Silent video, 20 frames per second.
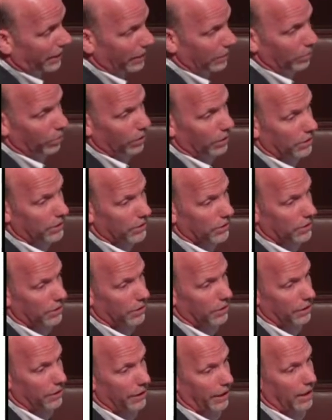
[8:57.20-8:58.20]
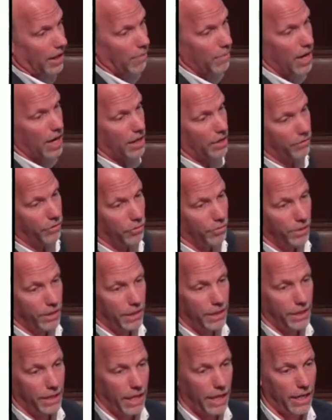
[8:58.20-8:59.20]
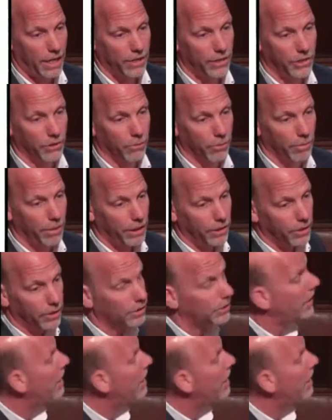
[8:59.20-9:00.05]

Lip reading: inputs that come out of your BDAs, your repeaters,